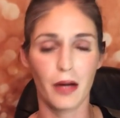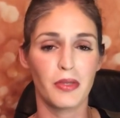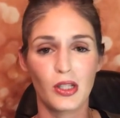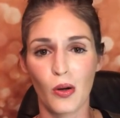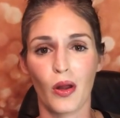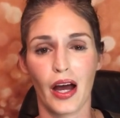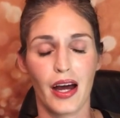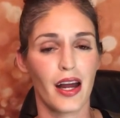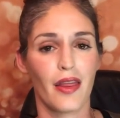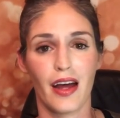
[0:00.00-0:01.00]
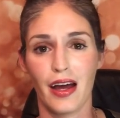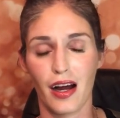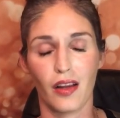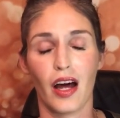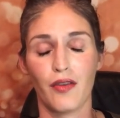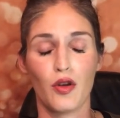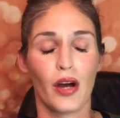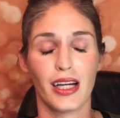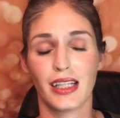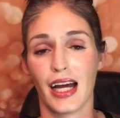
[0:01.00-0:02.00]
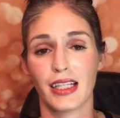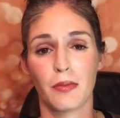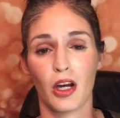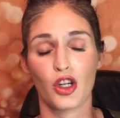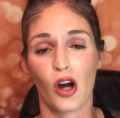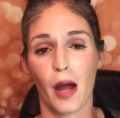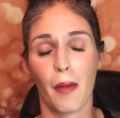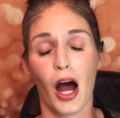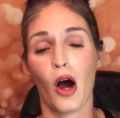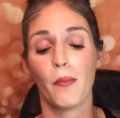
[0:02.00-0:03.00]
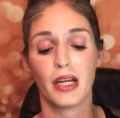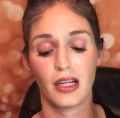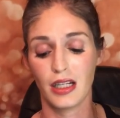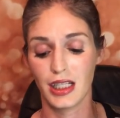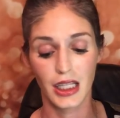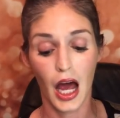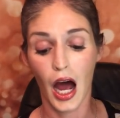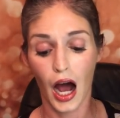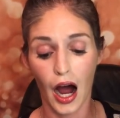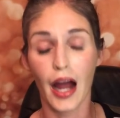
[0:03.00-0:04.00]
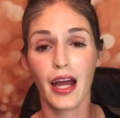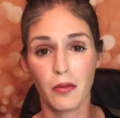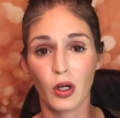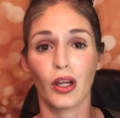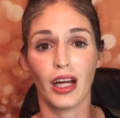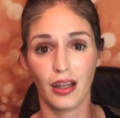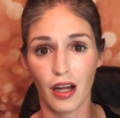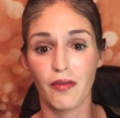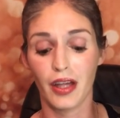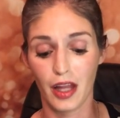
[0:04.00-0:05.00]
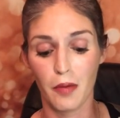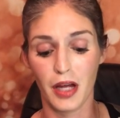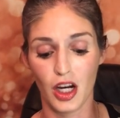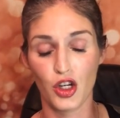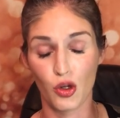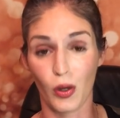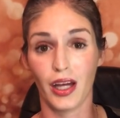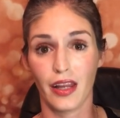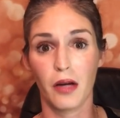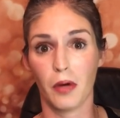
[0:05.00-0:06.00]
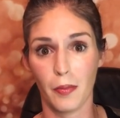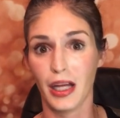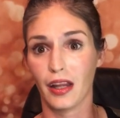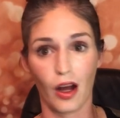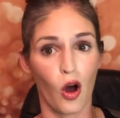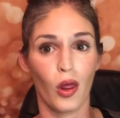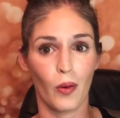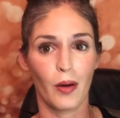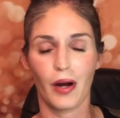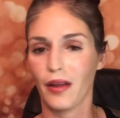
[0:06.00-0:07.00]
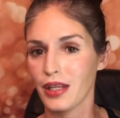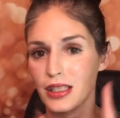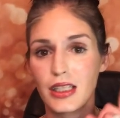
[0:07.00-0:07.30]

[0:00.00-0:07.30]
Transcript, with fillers: I'm so glad that a lot of you guys asked me to try them out because I am really loving them and enjoying them. I mean, like all the way around.